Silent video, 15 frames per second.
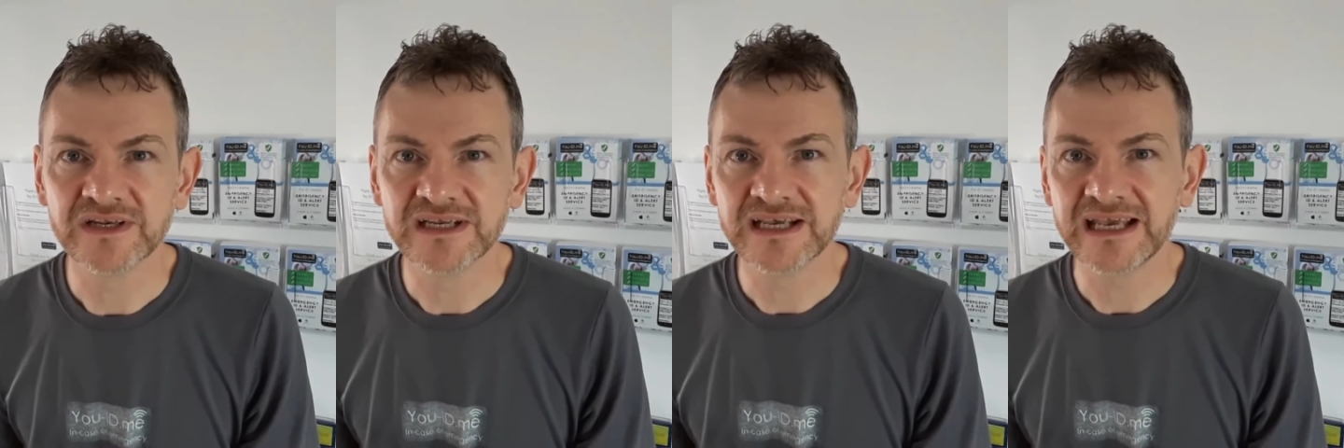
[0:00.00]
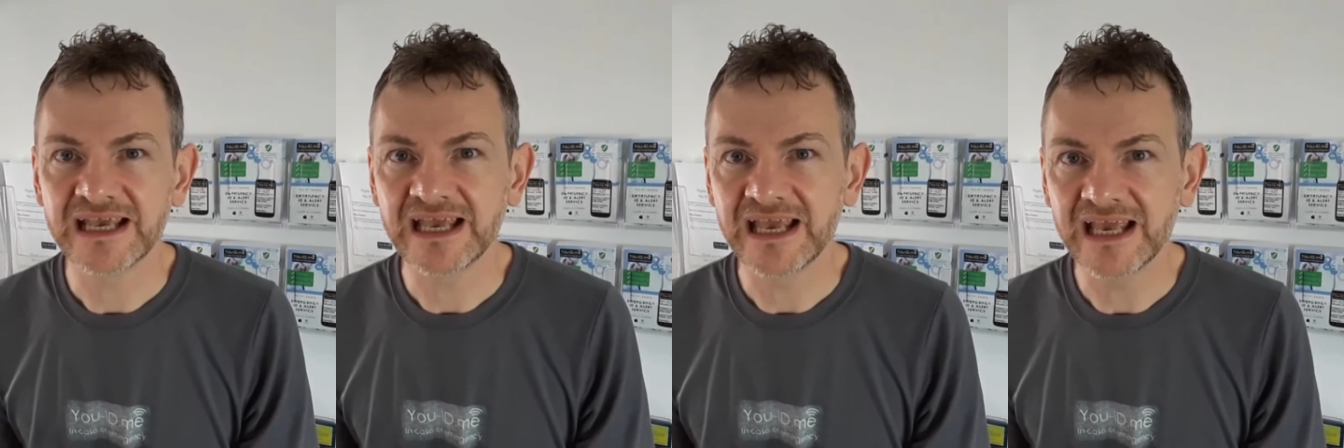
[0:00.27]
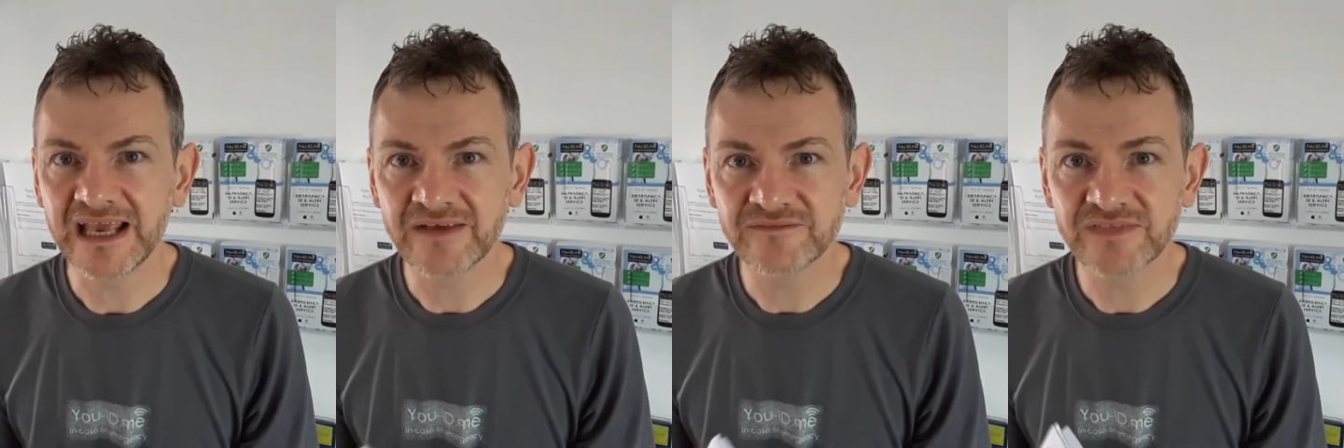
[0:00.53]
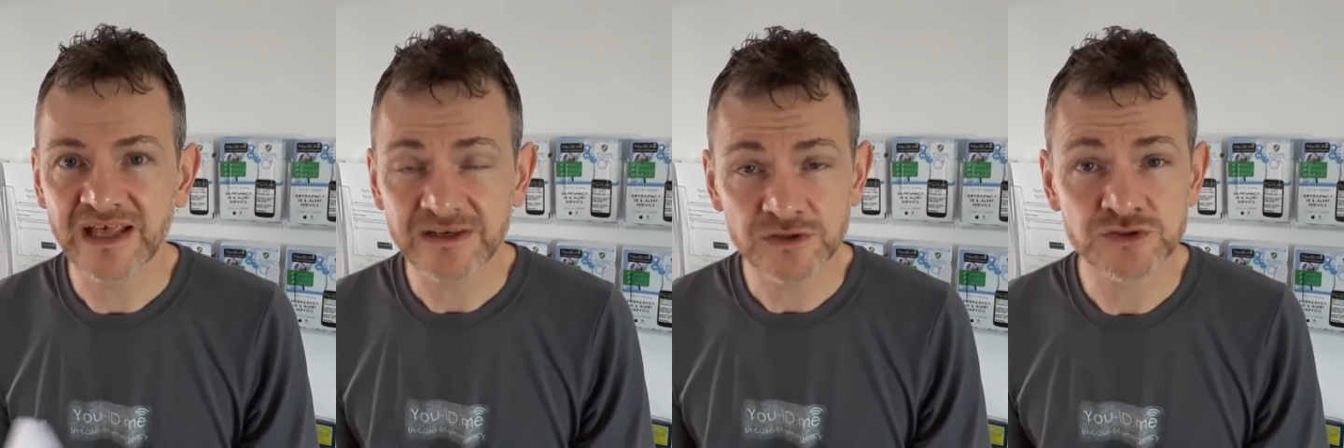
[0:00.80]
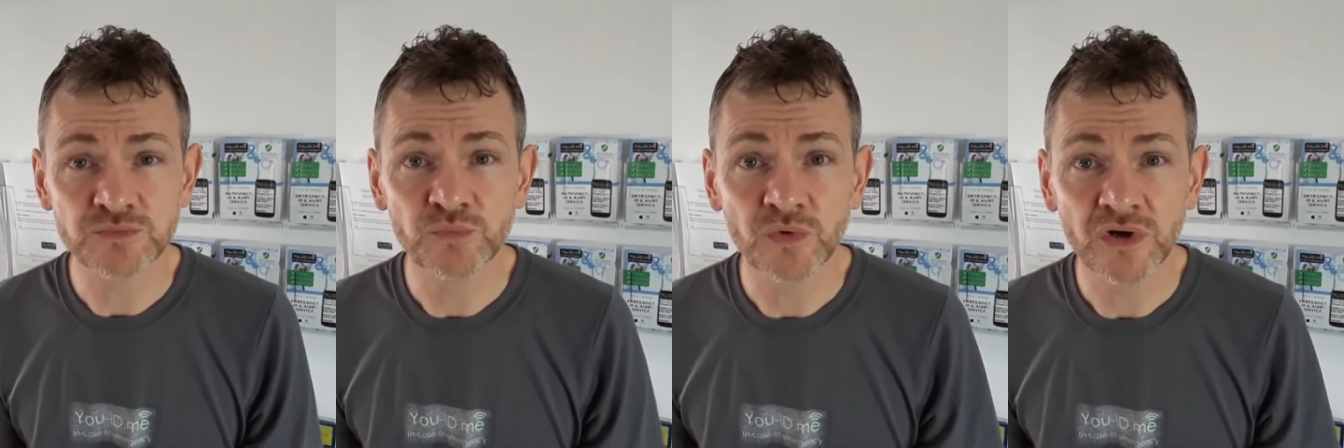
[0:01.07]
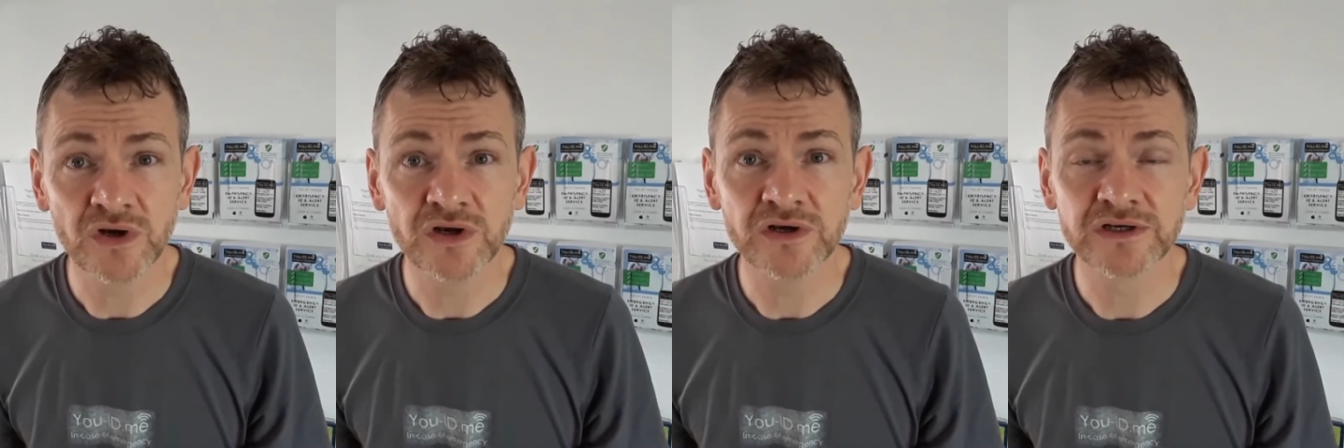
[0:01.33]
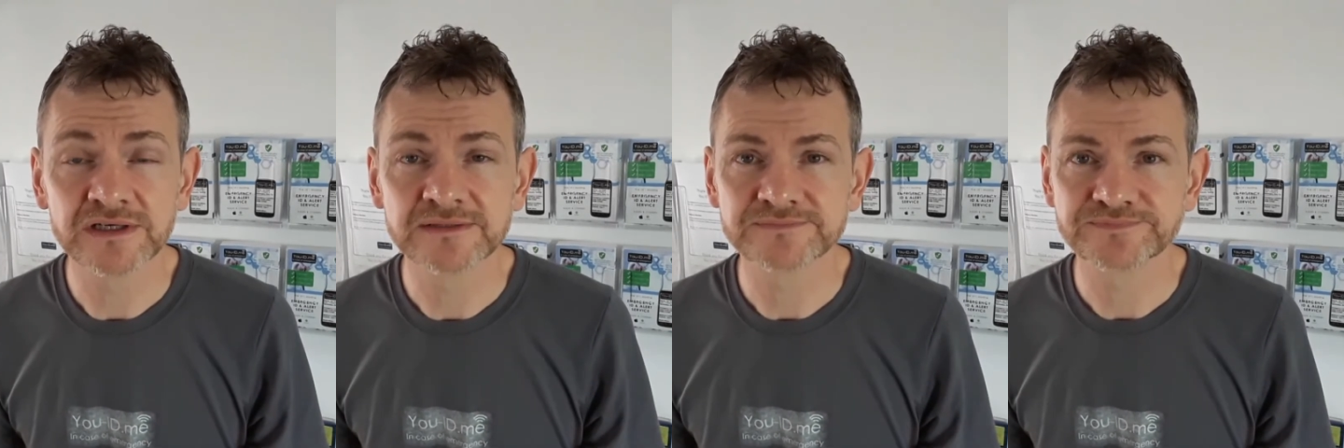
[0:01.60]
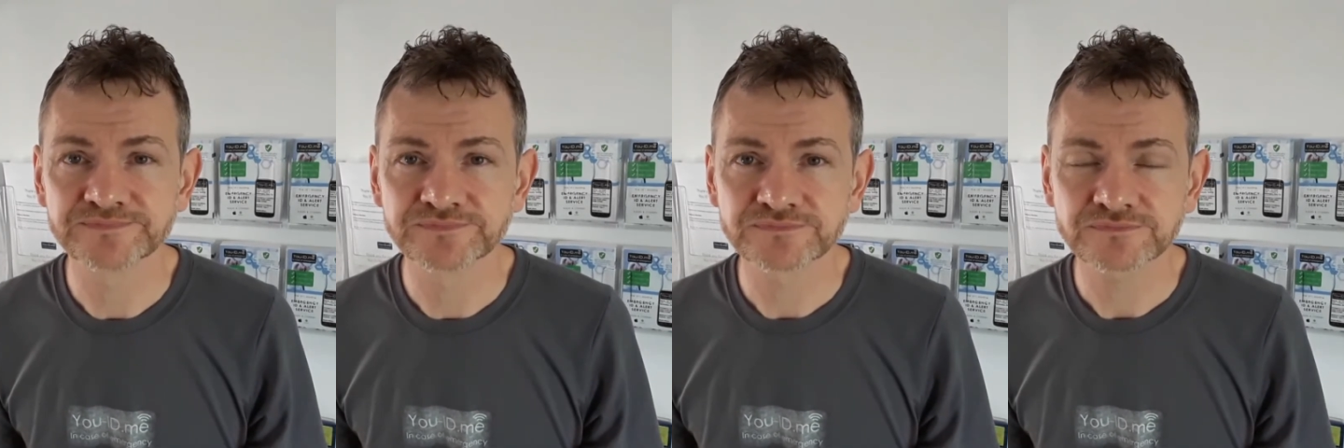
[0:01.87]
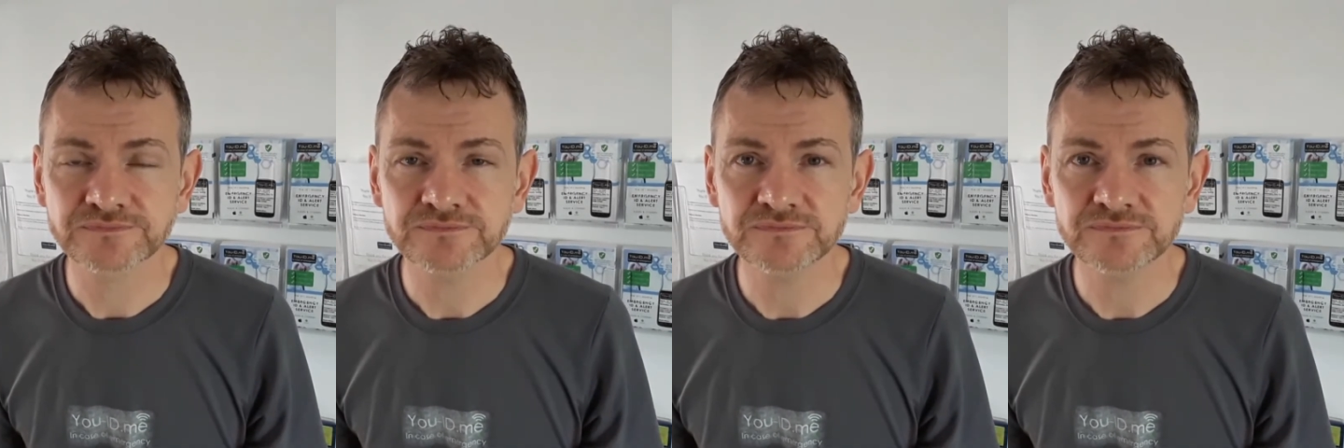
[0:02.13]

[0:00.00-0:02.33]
that if that doesn't work,